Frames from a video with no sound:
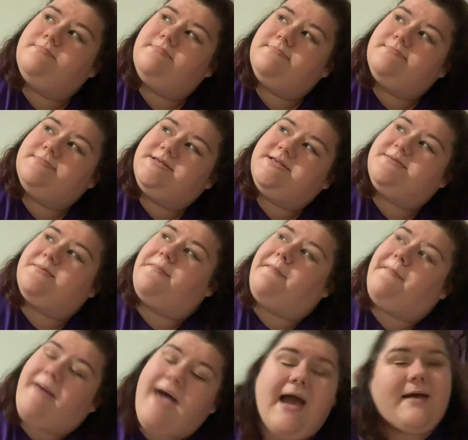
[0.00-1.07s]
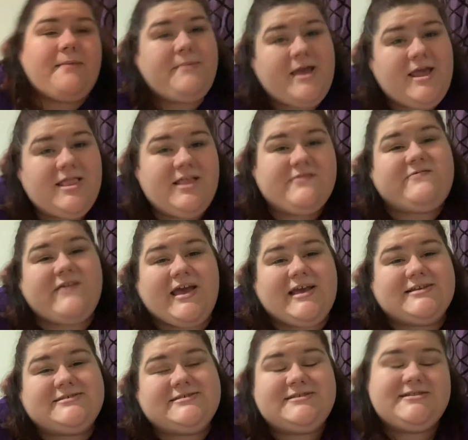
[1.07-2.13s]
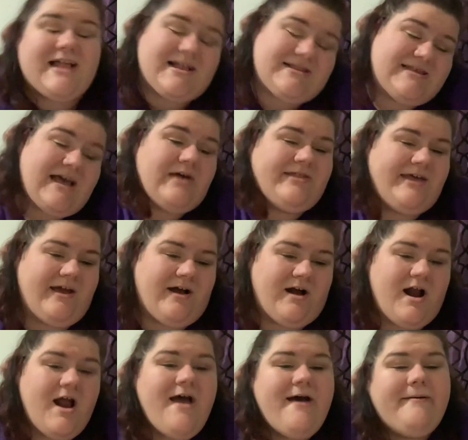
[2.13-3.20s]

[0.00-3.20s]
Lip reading: Smack me in the face. That's how they are.